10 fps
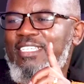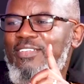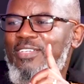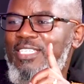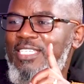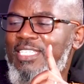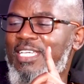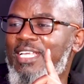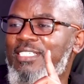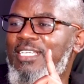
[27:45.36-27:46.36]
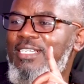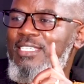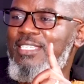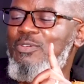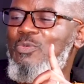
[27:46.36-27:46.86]
know, in his
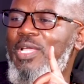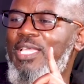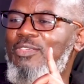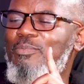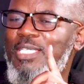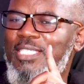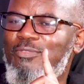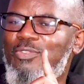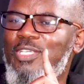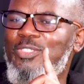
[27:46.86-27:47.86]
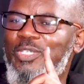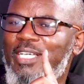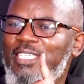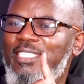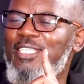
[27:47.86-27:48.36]
characteristic way, you miss the voice, you
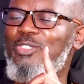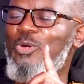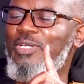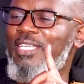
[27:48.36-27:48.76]
catch the tone